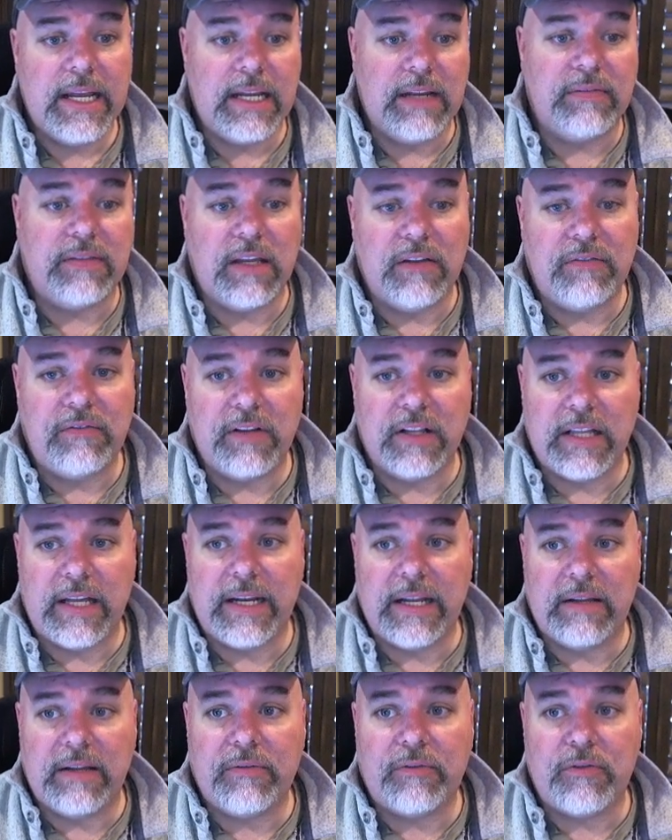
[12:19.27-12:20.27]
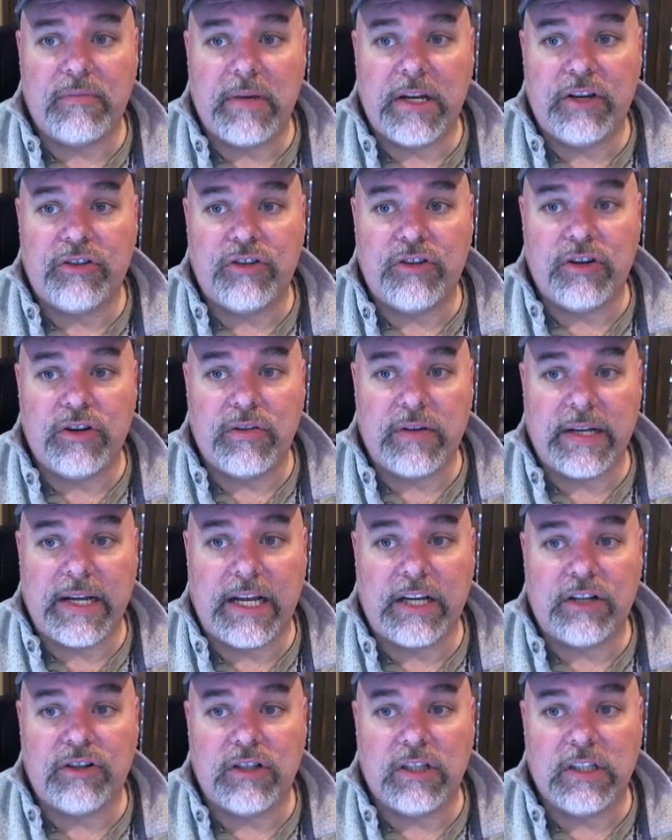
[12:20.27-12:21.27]
If they fill out information, you can
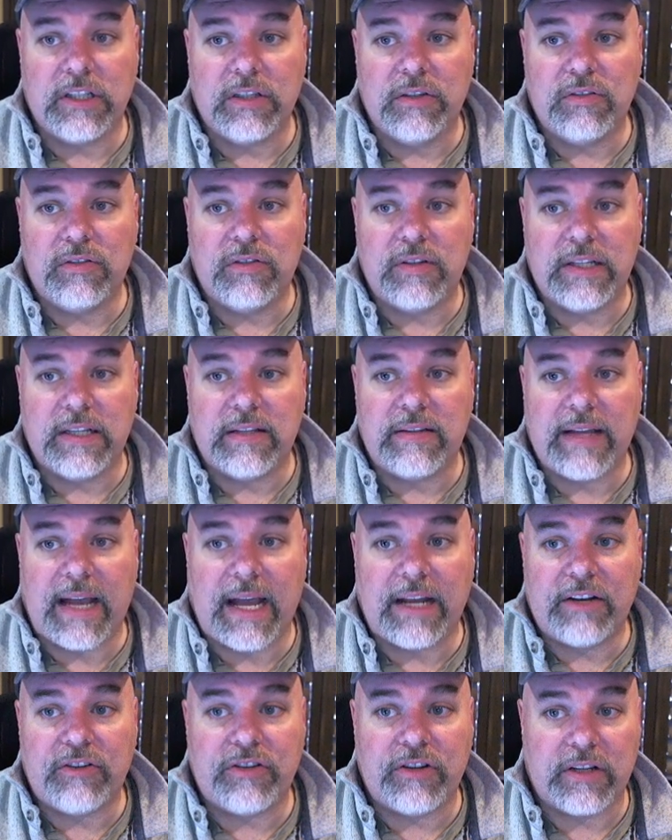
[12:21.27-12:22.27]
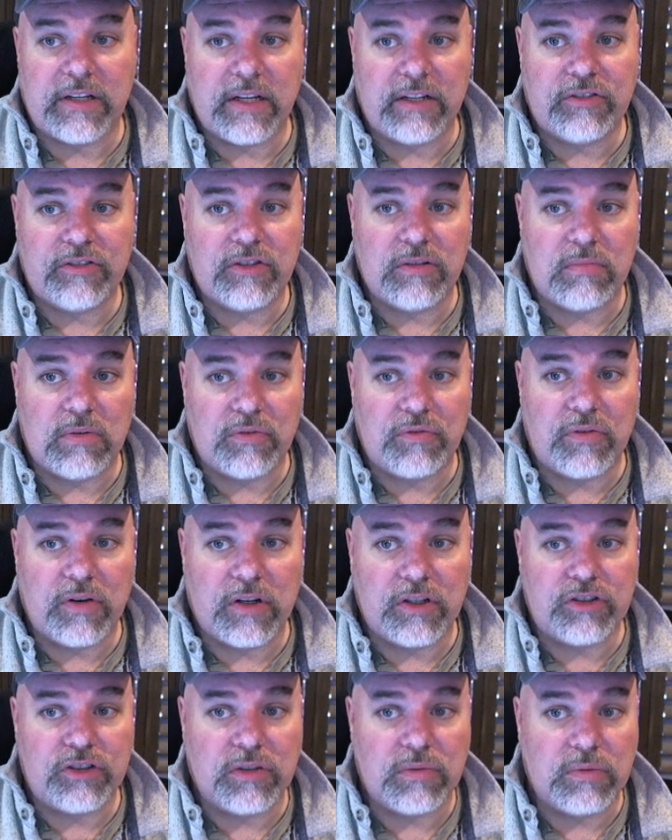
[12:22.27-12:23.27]
actually use the attach to customer
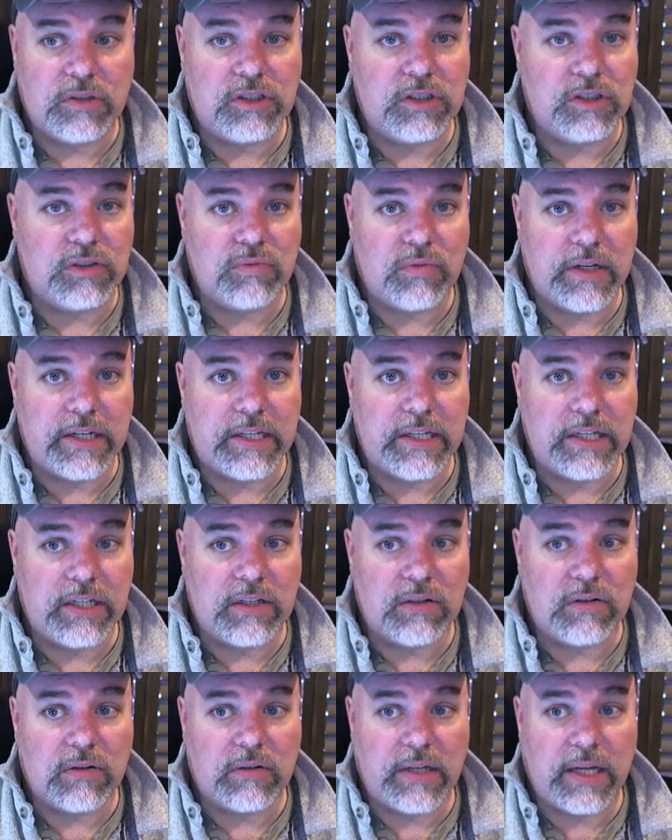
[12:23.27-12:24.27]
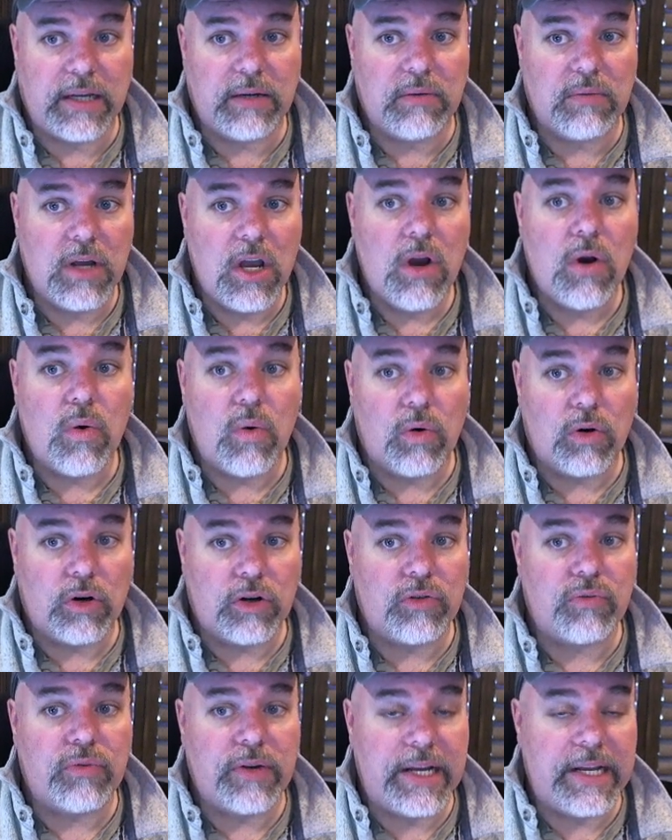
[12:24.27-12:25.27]
function, which is right here, okay? Or
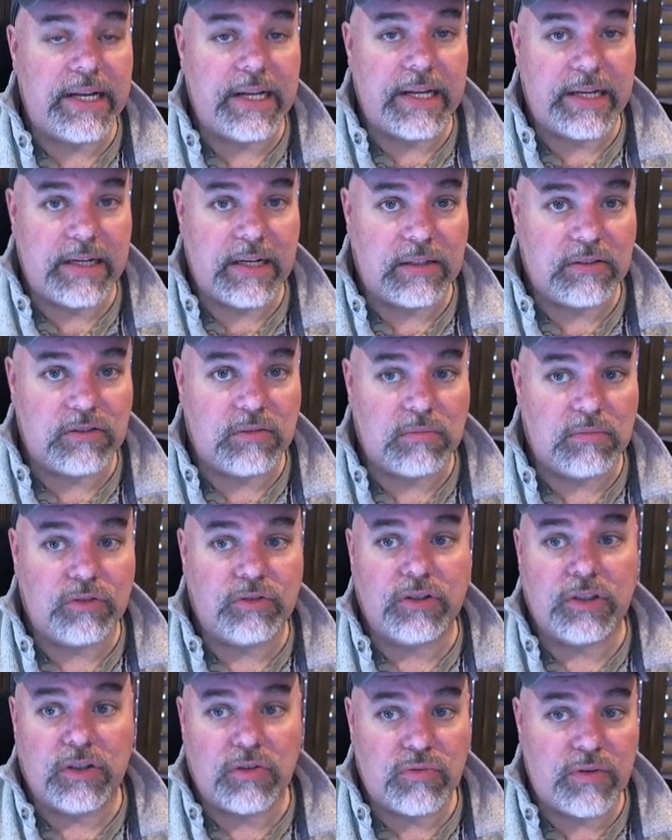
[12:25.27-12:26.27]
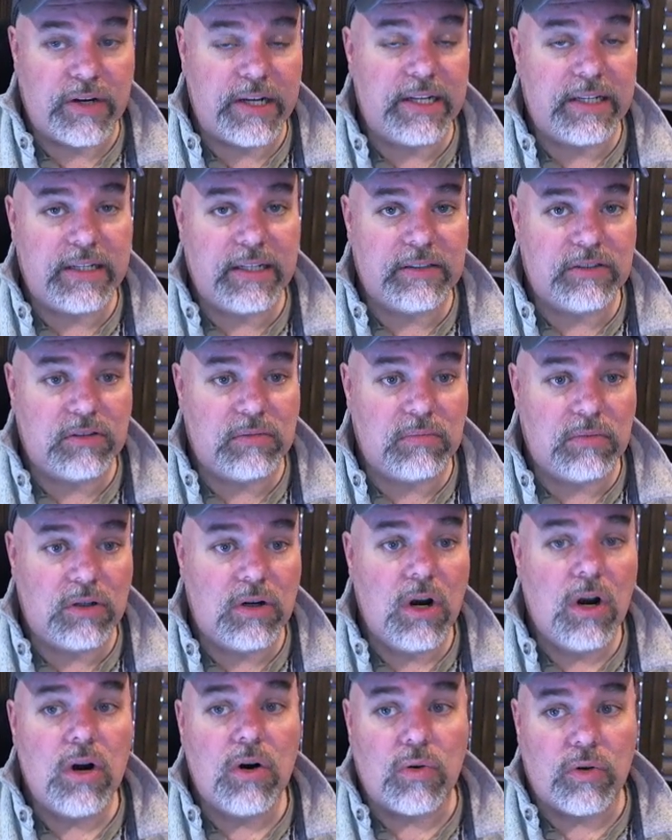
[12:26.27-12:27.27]
create a customer. So you can create a customer,
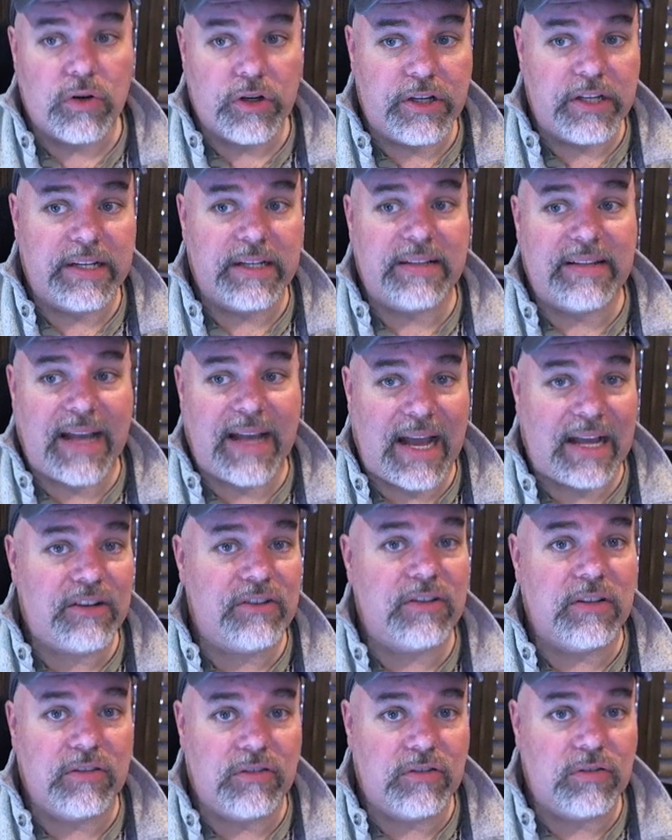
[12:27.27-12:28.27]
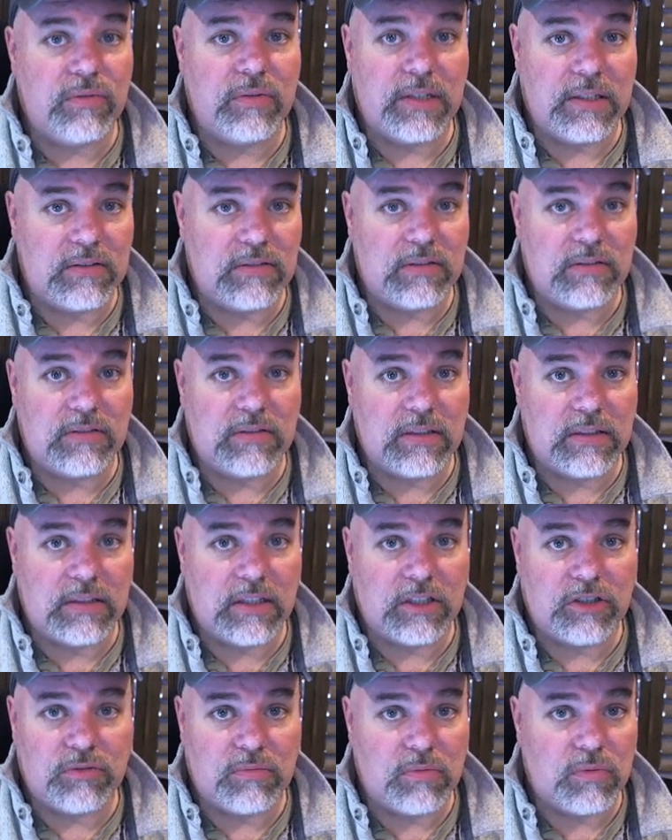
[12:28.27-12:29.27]
or you can attach this to an existing
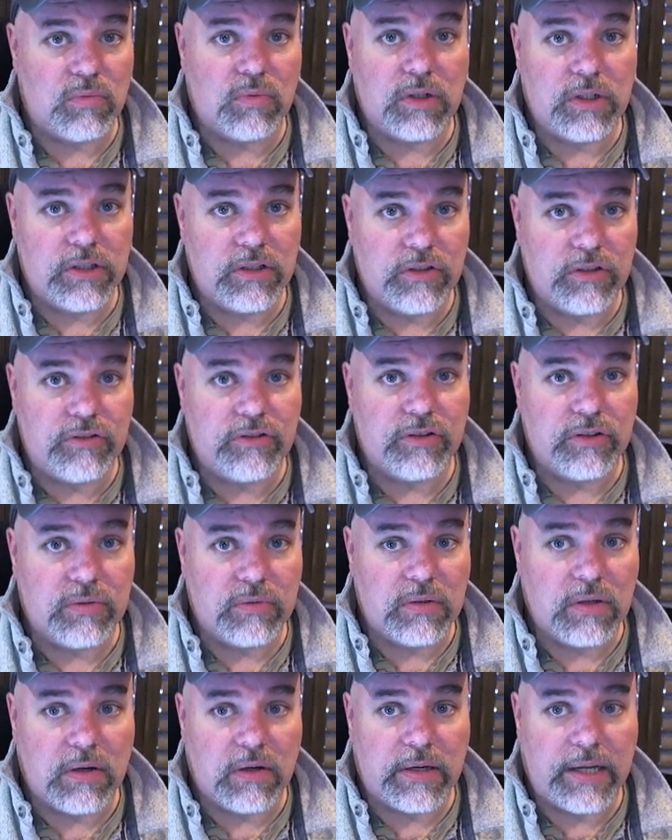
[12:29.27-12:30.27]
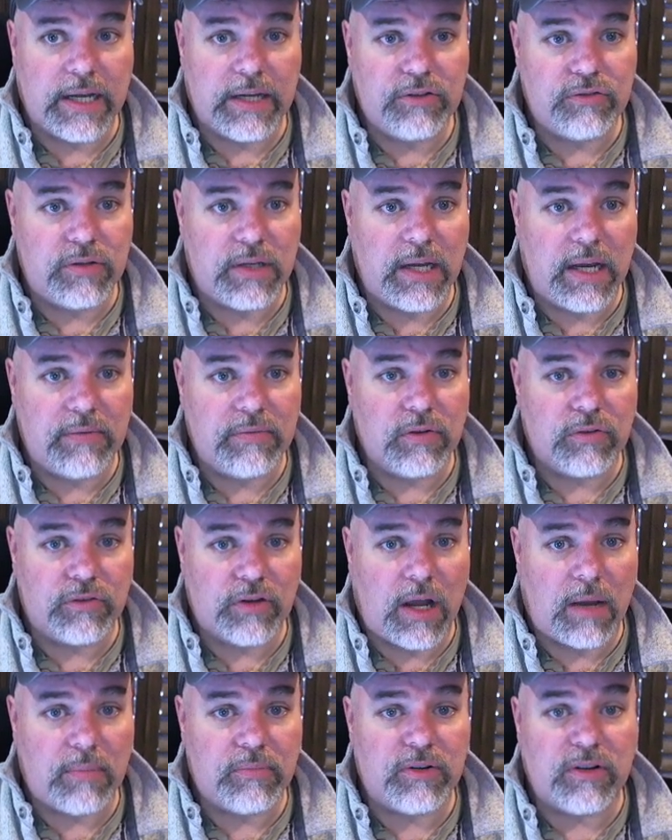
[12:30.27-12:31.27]
customer, one of the two, okay? So you have those
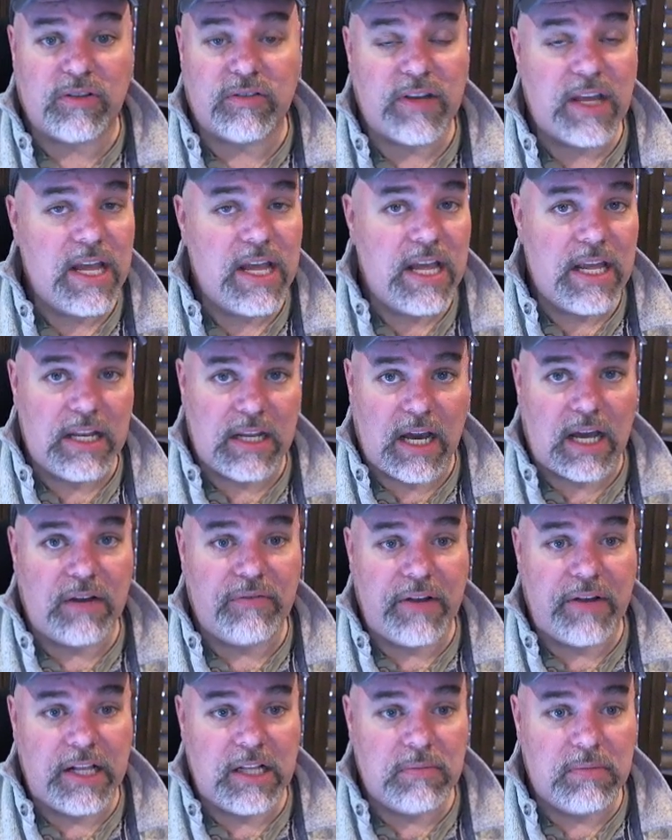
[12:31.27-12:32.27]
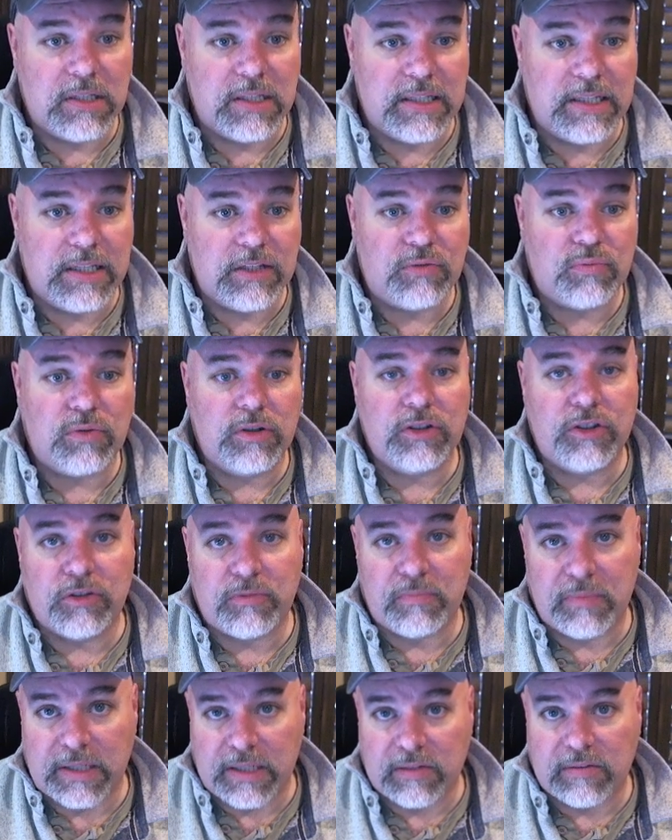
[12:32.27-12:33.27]
options. Not available in this one
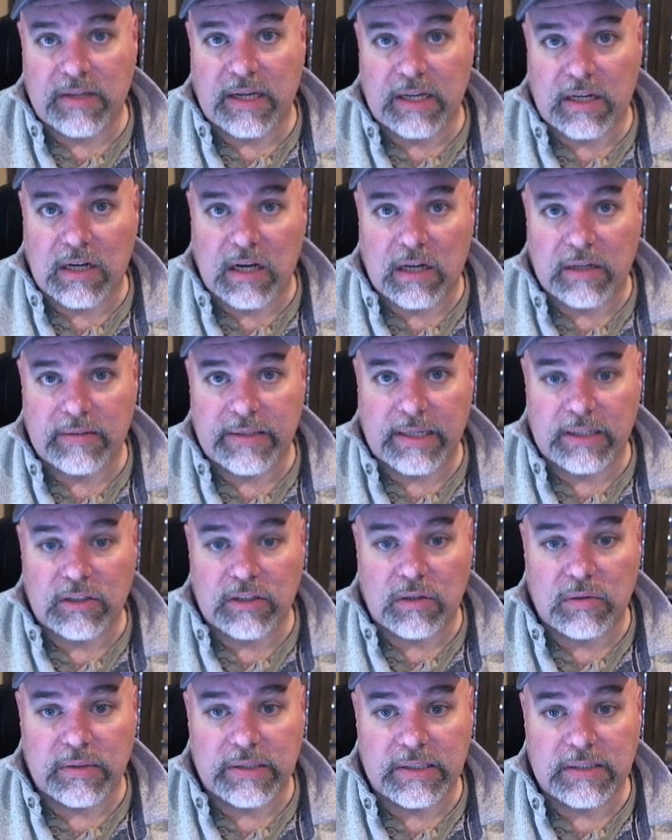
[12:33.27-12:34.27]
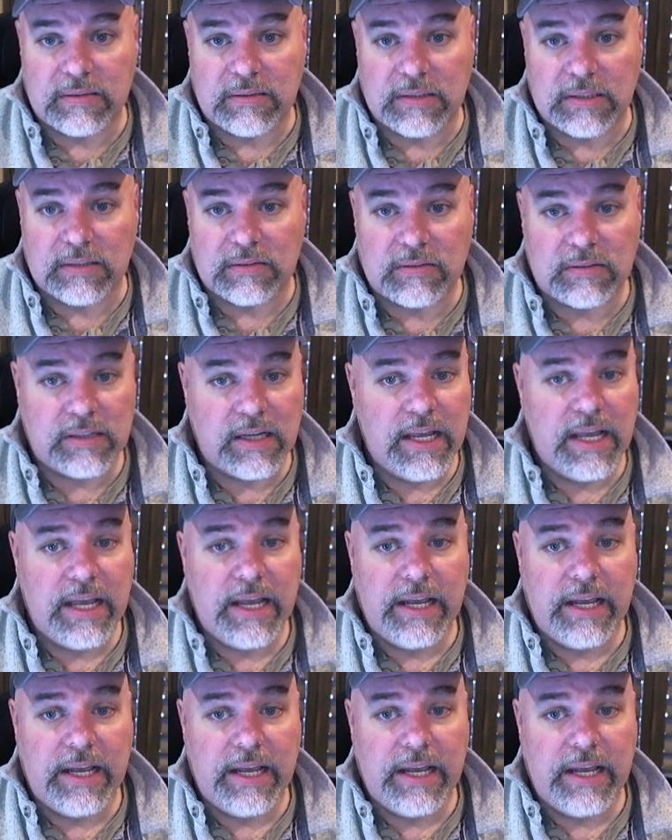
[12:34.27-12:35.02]
just because that contact already exists.